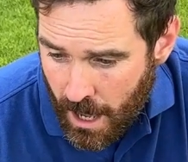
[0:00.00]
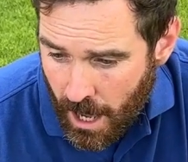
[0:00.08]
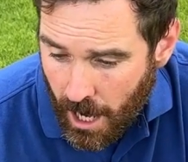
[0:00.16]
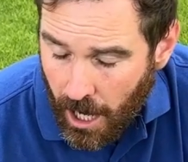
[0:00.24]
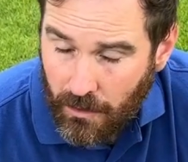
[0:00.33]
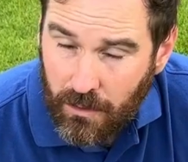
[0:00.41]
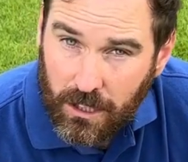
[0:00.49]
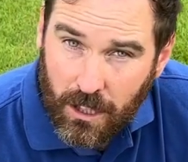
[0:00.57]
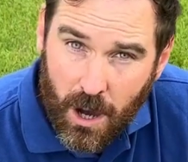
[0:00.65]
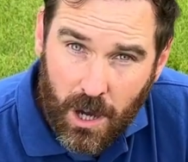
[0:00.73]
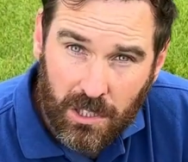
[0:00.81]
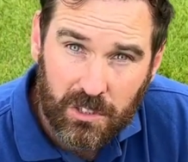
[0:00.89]
Uh, the
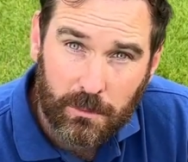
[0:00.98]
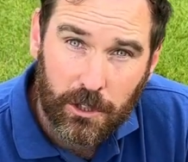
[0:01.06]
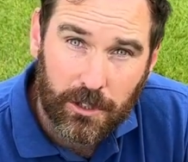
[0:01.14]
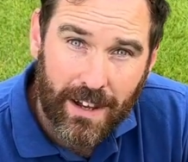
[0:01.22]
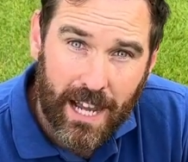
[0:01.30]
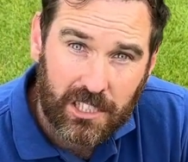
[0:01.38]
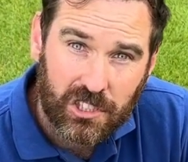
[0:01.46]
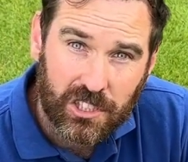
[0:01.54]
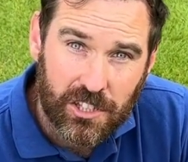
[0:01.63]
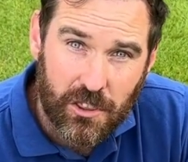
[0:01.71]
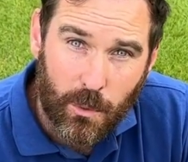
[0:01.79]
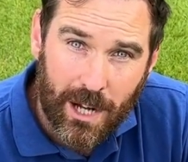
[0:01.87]
last mode of action
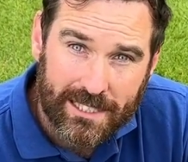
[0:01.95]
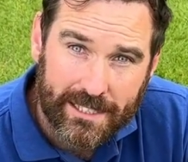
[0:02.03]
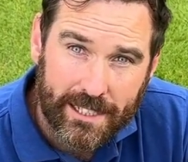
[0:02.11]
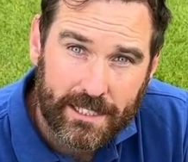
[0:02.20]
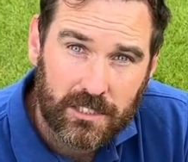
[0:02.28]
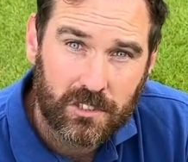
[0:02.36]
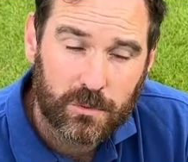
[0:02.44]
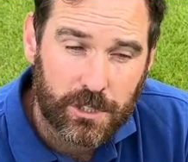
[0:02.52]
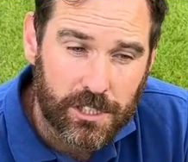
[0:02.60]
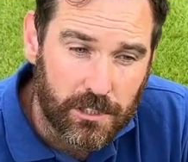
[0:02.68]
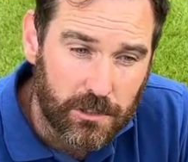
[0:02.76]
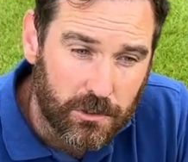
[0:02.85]
in the wetting agents we
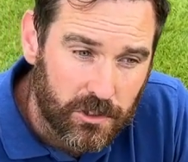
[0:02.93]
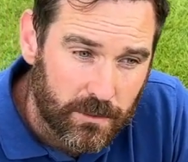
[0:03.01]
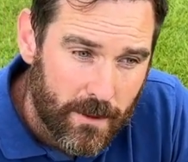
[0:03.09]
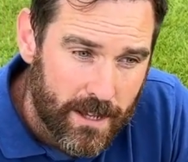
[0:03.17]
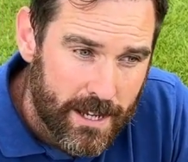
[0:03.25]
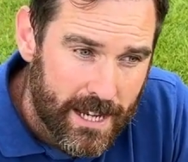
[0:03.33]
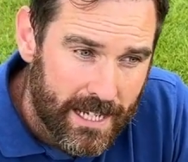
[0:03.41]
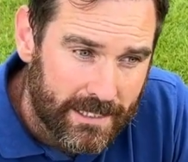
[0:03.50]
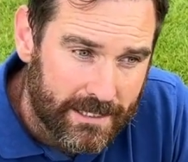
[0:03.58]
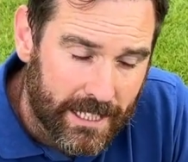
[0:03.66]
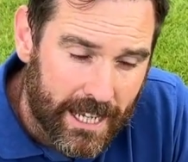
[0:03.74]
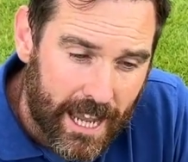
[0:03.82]
use is
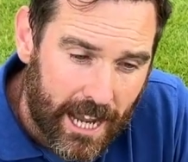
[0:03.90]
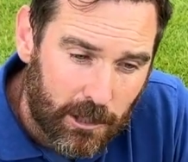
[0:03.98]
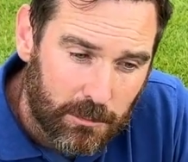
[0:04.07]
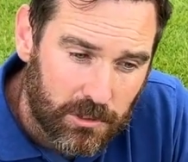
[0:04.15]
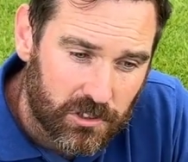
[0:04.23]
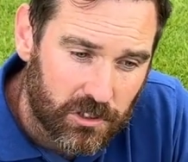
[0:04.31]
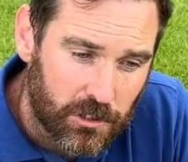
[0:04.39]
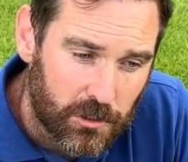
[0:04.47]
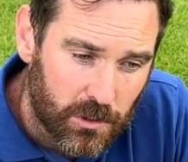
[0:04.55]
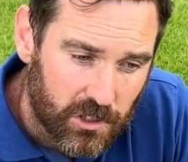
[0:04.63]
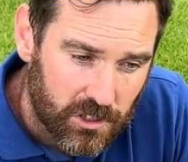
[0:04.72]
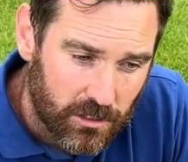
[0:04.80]
that it helps to
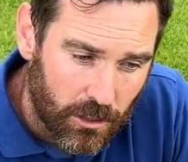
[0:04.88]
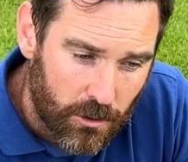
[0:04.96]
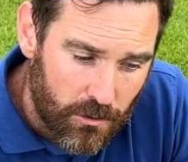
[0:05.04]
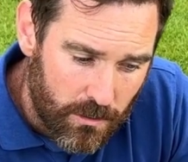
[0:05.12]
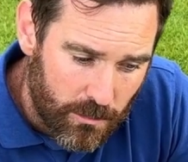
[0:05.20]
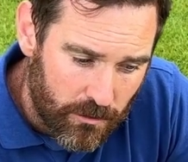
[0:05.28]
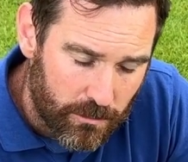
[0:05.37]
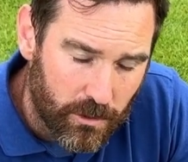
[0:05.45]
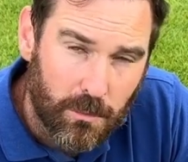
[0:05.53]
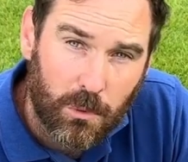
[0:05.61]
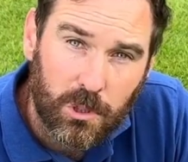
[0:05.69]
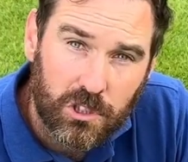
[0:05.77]
slow the movement
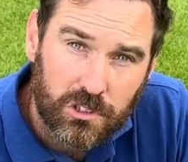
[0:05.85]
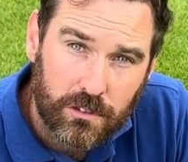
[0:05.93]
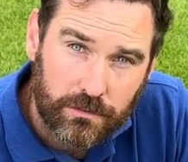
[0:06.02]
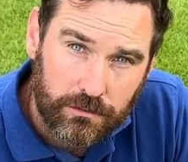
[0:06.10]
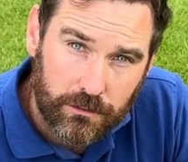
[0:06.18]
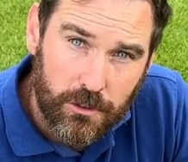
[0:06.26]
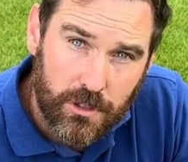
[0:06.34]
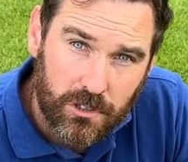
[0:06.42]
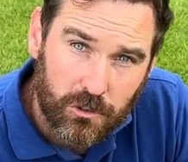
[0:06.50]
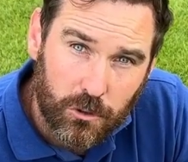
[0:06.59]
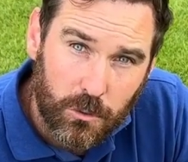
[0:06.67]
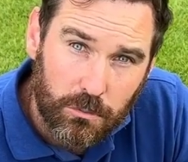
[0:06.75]
of moisture through the
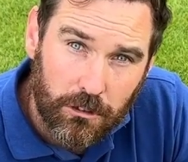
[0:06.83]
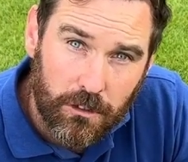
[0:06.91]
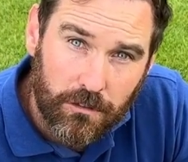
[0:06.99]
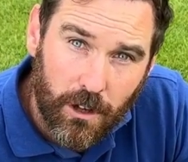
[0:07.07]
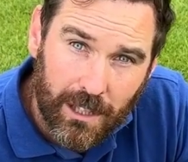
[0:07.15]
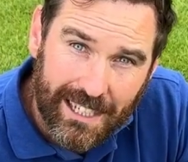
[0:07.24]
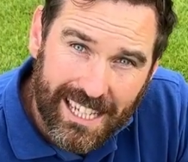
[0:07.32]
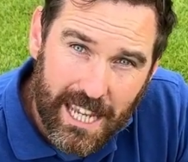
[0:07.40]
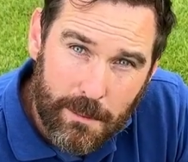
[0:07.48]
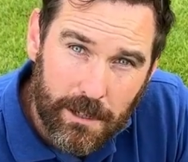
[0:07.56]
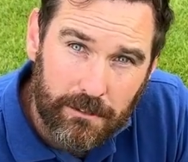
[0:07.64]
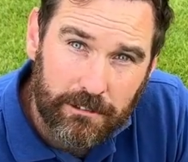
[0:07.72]
soil profile and
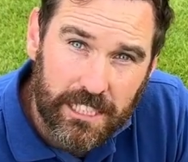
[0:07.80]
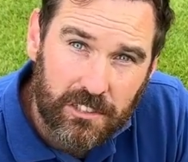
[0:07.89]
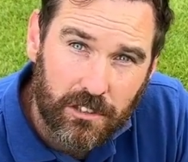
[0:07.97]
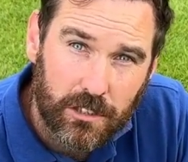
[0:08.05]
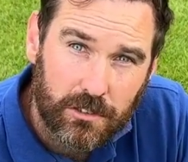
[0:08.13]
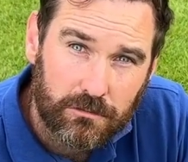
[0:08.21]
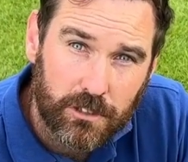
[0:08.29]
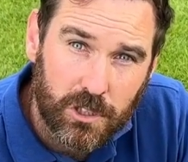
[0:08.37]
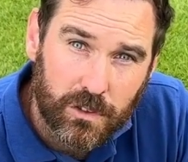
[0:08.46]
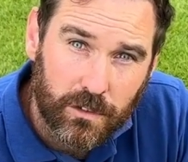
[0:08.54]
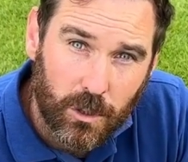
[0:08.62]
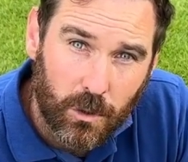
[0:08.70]
keep it in reach those
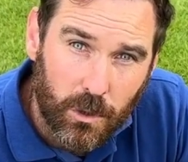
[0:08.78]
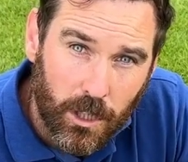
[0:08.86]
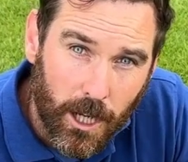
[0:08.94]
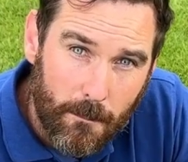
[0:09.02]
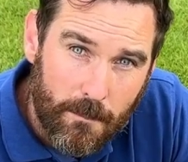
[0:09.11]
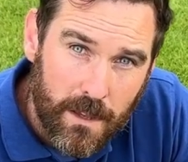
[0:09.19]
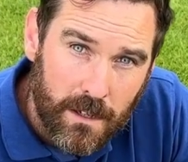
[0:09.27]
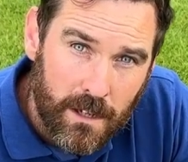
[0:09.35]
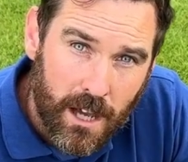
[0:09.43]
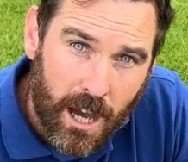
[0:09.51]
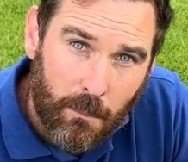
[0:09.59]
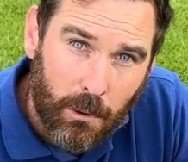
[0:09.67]
roots for longer.
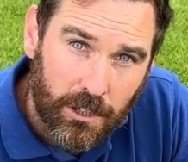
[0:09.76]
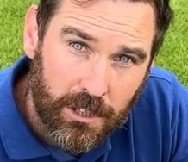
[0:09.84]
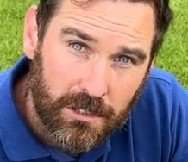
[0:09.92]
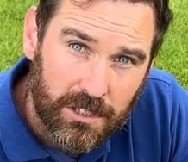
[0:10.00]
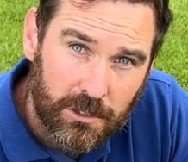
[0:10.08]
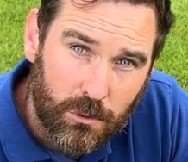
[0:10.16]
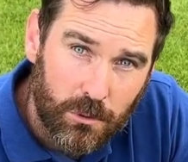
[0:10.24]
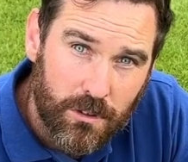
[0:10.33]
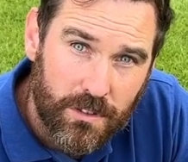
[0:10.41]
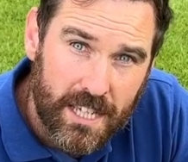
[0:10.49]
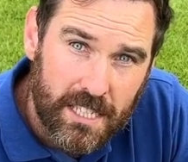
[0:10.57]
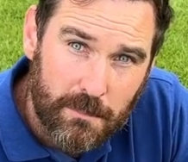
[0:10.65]
And by using all of
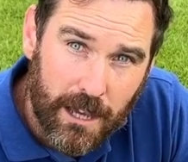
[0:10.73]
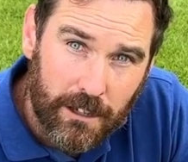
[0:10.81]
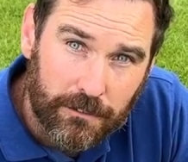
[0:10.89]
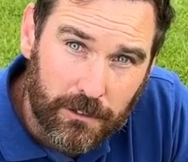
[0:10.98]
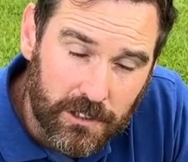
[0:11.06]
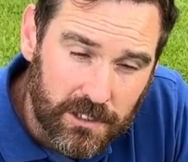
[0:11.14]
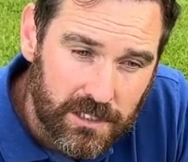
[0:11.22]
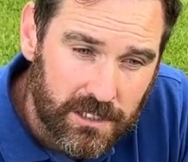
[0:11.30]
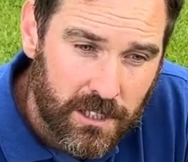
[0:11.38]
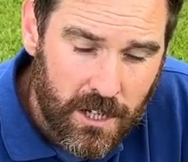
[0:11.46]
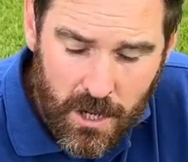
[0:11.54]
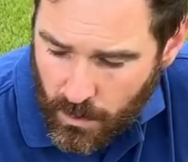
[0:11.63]
these methods,
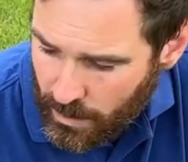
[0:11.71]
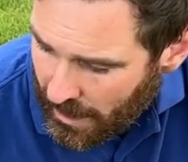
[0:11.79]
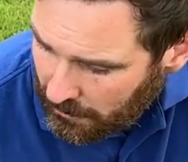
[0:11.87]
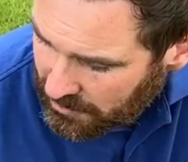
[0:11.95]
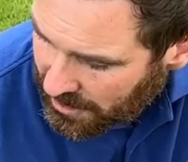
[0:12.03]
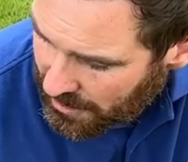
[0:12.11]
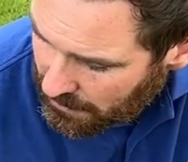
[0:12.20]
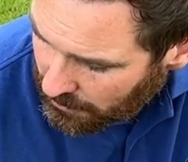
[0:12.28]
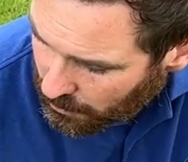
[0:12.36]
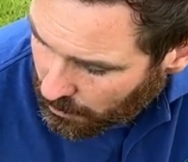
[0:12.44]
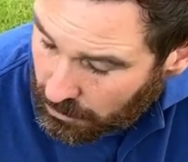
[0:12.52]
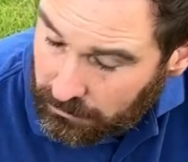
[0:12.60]
we help to keep the
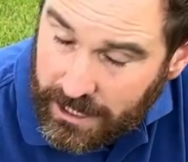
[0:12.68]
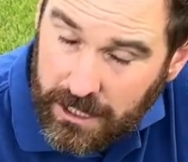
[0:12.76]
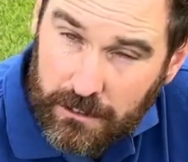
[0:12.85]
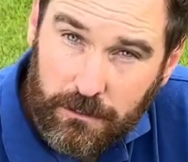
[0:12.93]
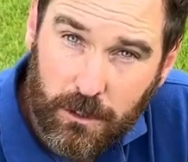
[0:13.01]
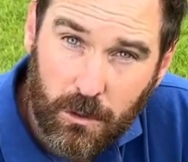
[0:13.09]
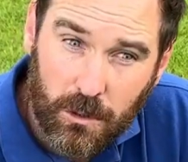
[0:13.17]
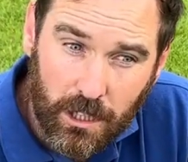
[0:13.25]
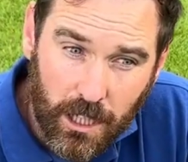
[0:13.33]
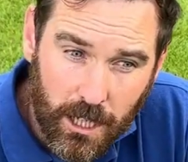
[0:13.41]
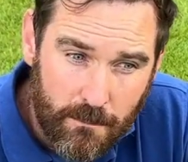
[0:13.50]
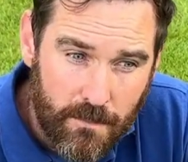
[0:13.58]
lawn greener for
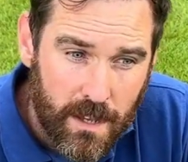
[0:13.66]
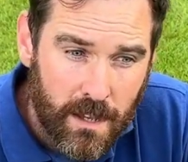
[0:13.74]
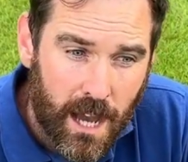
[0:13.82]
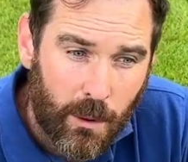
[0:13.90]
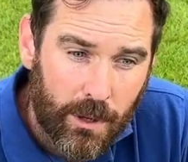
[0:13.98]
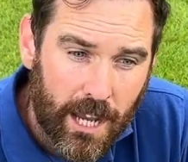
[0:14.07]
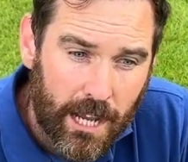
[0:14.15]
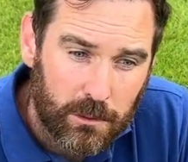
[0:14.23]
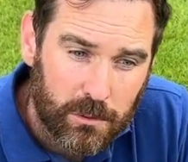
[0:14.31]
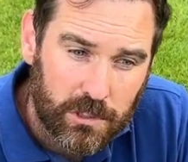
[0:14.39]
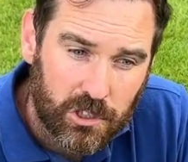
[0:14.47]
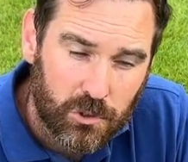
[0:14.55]
longer and we help
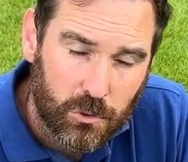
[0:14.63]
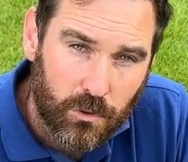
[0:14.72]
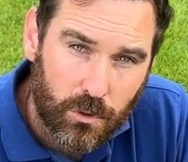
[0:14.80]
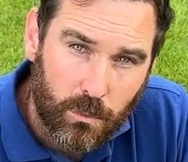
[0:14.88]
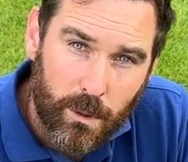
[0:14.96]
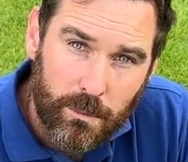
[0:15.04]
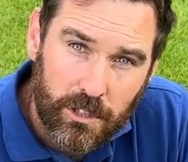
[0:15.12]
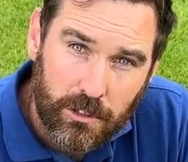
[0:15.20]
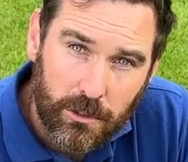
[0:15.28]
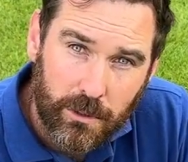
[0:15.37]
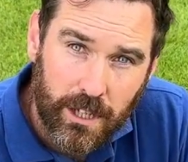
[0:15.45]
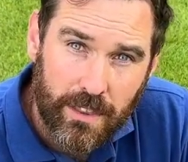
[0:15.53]
to ensure that when we do get